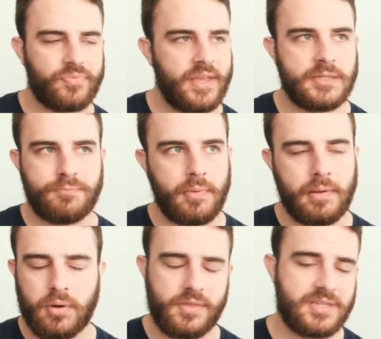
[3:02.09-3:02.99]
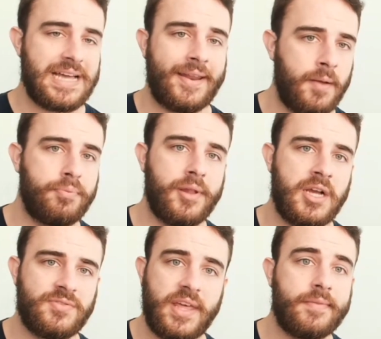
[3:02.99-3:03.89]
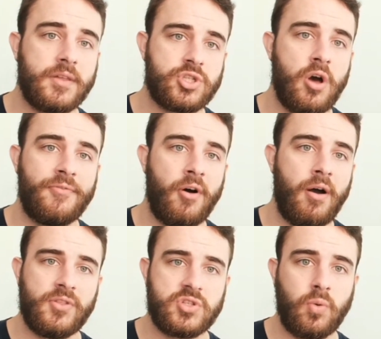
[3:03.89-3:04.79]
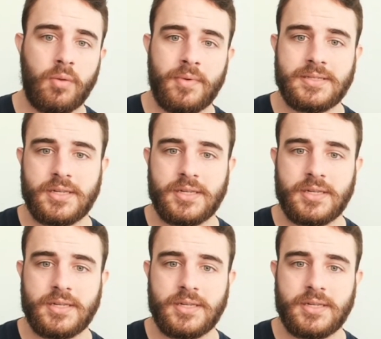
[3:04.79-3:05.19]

he's probably been one of the standout players for the English so far in this tournament.